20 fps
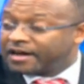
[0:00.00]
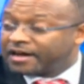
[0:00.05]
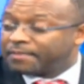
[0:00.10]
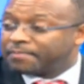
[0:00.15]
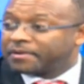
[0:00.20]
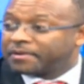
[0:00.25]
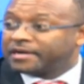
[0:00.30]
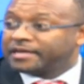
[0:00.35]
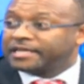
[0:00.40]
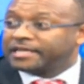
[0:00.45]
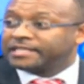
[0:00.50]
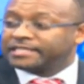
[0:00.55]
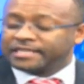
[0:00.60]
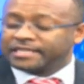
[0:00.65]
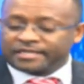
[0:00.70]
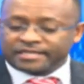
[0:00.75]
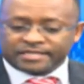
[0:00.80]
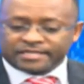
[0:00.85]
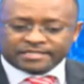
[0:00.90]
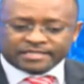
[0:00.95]

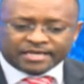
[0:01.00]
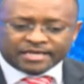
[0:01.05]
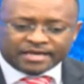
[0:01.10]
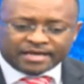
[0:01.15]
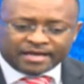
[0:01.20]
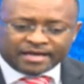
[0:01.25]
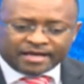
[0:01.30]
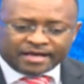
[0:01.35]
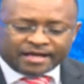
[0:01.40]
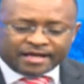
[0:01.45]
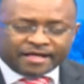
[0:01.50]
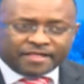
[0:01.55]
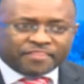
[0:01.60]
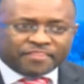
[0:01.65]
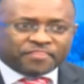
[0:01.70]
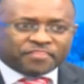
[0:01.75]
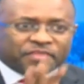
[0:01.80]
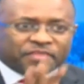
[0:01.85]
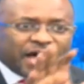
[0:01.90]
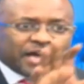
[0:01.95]
predicting
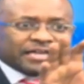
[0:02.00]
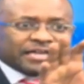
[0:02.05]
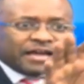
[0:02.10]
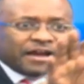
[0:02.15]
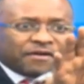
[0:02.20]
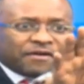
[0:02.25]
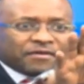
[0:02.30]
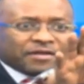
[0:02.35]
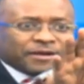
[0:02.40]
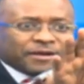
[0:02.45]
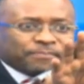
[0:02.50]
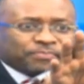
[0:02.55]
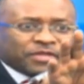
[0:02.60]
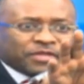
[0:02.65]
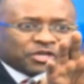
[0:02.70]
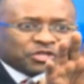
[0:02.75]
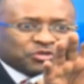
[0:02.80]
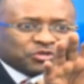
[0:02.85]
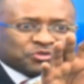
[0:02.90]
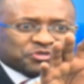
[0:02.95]
that area
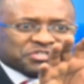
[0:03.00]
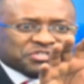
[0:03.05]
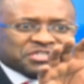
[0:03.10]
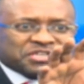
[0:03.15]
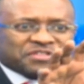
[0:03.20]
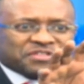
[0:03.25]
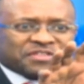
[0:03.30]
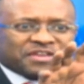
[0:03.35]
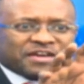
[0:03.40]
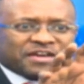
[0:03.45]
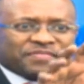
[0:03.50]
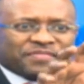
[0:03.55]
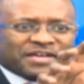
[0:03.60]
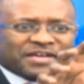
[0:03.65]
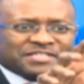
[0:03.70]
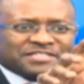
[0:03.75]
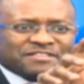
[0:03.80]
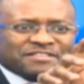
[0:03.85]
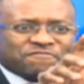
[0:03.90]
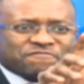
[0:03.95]
that you see there,
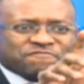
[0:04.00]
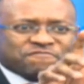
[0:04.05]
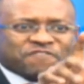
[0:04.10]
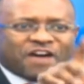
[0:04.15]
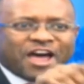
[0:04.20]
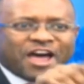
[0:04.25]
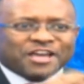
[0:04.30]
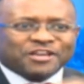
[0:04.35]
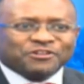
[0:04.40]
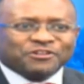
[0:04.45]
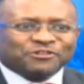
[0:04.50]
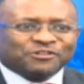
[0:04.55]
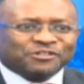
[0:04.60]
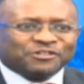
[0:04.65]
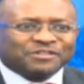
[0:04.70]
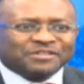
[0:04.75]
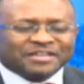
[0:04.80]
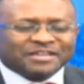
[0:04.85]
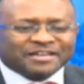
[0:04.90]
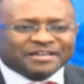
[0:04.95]
that's the
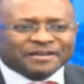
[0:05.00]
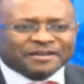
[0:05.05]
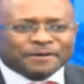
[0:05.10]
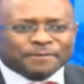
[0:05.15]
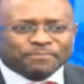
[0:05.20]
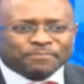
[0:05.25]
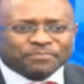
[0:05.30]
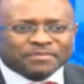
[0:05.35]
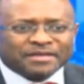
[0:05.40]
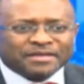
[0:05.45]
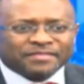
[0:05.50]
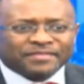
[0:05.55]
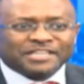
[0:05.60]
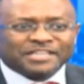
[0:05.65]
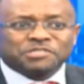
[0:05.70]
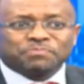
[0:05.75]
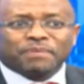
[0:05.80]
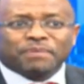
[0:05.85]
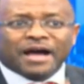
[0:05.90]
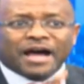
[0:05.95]
final,
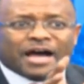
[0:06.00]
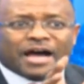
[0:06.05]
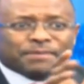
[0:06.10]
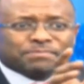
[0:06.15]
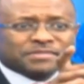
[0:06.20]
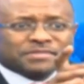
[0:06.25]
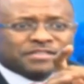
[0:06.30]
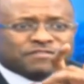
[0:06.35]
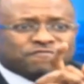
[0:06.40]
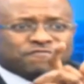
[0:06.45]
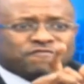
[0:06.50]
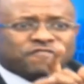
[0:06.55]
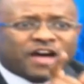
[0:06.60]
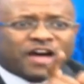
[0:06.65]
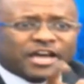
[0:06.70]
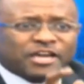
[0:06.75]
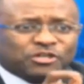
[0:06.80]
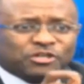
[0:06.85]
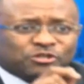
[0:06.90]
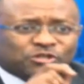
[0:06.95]
that's perhaps the
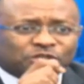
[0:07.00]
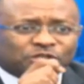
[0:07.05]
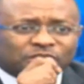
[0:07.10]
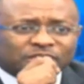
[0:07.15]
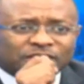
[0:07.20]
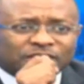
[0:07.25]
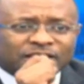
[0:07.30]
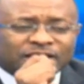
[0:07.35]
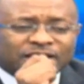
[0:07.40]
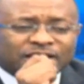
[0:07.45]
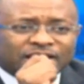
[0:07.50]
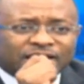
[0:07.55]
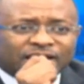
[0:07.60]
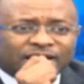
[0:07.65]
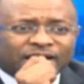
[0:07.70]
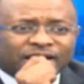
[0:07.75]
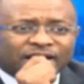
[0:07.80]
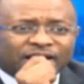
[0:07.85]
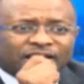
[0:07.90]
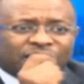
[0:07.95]
final
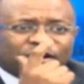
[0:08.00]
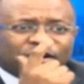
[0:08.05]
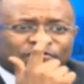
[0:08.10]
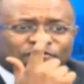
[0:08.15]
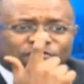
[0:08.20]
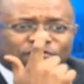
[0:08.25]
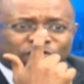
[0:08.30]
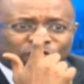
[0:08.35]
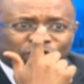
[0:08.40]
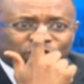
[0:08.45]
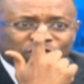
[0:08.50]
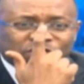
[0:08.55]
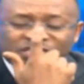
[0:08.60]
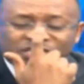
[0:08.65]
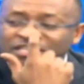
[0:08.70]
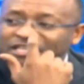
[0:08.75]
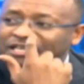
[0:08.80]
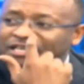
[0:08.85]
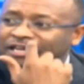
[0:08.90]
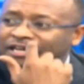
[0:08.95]

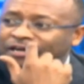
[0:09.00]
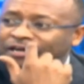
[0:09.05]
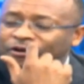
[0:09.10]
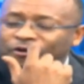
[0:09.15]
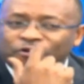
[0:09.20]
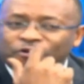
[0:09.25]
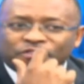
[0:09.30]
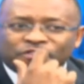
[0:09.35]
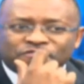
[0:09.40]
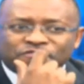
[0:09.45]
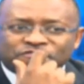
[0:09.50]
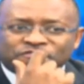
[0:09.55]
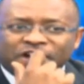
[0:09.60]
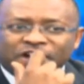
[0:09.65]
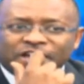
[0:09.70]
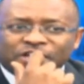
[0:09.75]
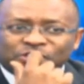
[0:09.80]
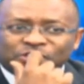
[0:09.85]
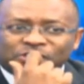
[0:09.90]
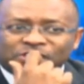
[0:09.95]
frontier or the
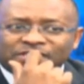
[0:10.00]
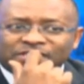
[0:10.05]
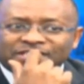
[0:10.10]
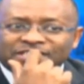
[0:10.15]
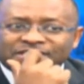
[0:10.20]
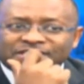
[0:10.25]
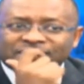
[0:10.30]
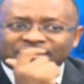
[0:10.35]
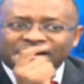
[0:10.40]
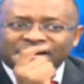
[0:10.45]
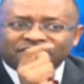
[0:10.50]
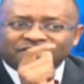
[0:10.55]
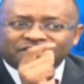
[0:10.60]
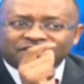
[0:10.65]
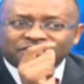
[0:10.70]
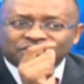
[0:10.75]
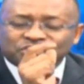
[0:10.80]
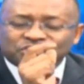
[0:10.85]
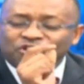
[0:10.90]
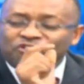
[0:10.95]
final
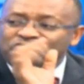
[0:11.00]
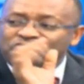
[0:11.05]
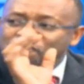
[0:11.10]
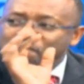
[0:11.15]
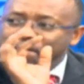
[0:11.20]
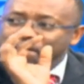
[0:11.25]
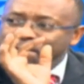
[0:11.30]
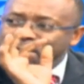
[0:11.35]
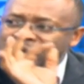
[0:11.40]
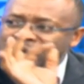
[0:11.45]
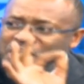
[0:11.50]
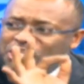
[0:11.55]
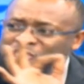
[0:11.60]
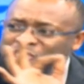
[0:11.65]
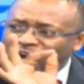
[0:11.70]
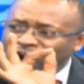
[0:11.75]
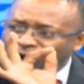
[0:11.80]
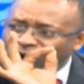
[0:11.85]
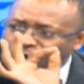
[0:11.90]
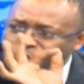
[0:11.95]
discoveries of
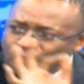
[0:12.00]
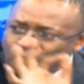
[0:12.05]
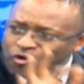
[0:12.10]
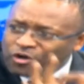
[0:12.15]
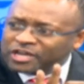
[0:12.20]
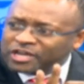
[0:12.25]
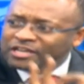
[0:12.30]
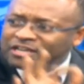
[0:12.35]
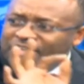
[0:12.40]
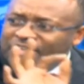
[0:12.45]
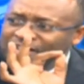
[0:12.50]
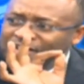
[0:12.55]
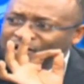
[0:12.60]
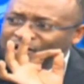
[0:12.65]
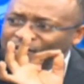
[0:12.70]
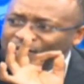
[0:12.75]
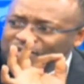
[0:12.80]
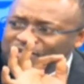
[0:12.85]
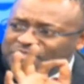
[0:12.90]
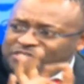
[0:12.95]
major oil
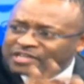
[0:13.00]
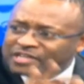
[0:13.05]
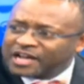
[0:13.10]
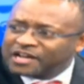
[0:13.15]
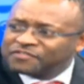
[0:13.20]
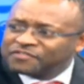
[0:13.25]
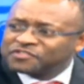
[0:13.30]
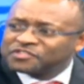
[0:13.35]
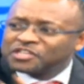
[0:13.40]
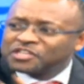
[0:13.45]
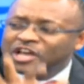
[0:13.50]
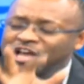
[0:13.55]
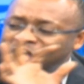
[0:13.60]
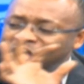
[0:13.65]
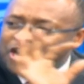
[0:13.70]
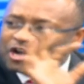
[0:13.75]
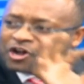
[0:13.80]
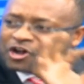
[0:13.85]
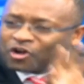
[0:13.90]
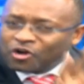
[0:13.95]
reserves
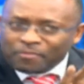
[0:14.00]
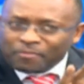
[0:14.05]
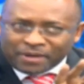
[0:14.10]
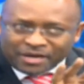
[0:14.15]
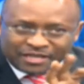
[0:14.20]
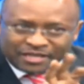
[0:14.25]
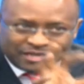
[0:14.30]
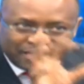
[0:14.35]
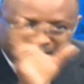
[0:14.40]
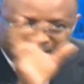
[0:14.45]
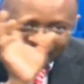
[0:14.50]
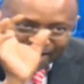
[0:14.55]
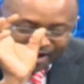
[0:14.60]
globally